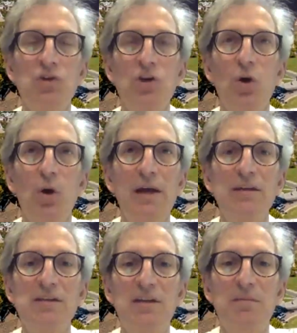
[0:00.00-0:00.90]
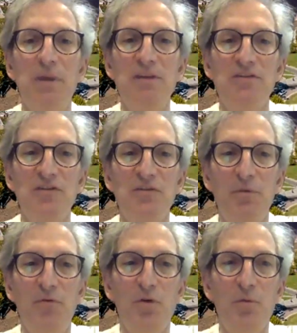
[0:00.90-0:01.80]
So I see patients
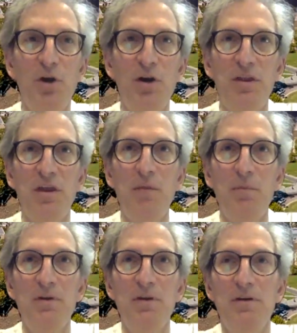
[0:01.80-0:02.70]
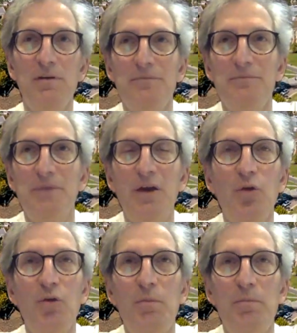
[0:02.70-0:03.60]
before birth up, and my
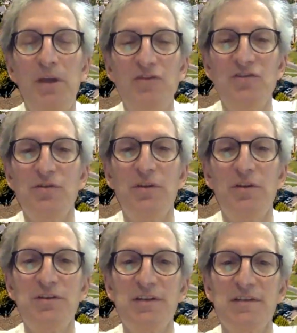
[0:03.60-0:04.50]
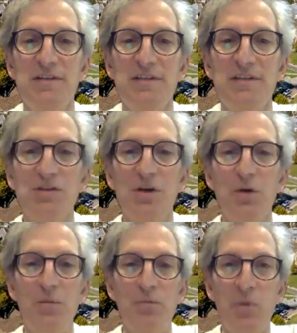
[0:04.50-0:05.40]
older patients are in their 60s now.
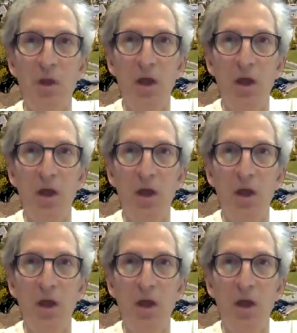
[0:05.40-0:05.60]
So